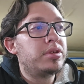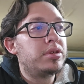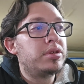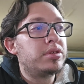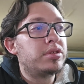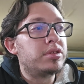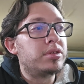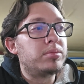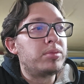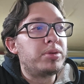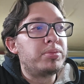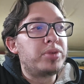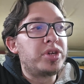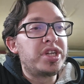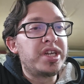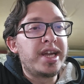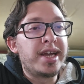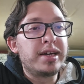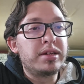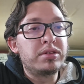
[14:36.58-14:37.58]
So my
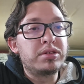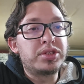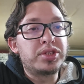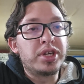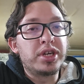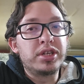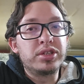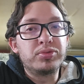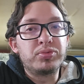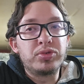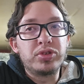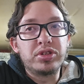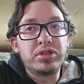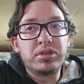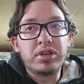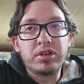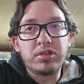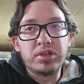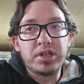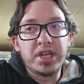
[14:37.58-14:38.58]
buddy Alex has one.
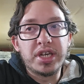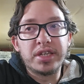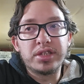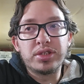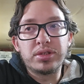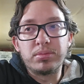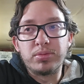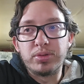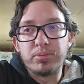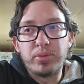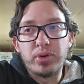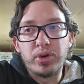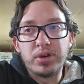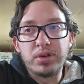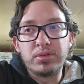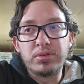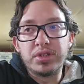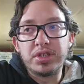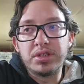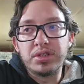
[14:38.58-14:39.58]
I already asked him to
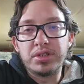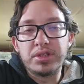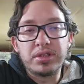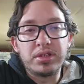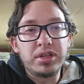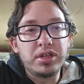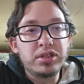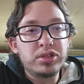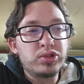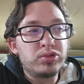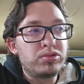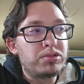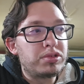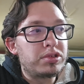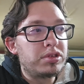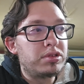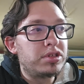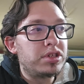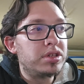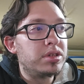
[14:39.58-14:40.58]
borrow it. He said, yeah, sure,
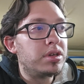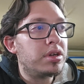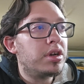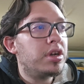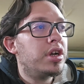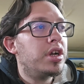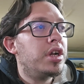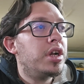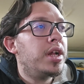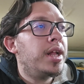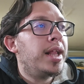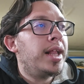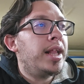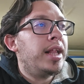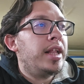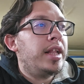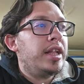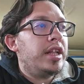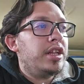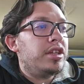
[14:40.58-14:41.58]
go ahead.
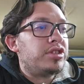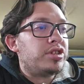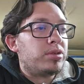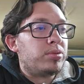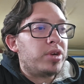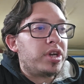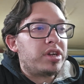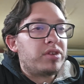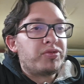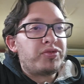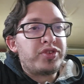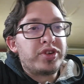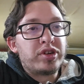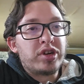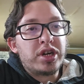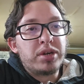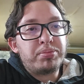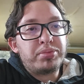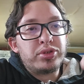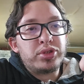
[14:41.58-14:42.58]
So that way I can
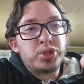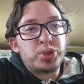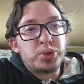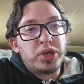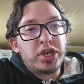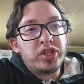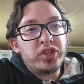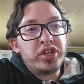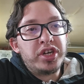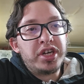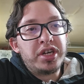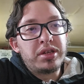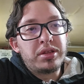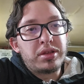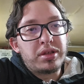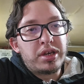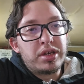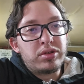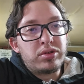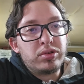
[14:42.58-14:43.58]
figure out push rod
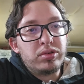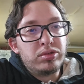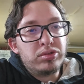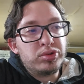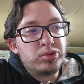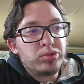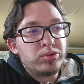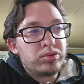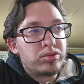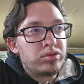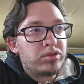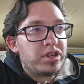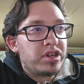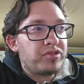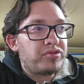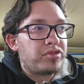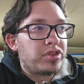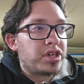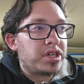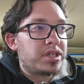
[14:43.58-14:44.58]
length, get those ordered
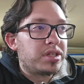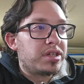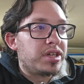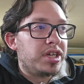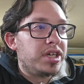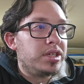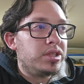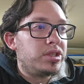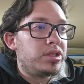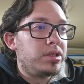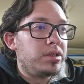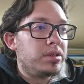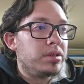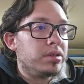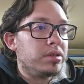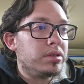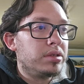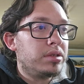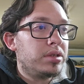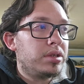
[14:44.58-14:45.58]
after I get the heads
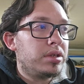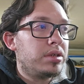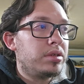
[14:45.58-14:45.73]
here.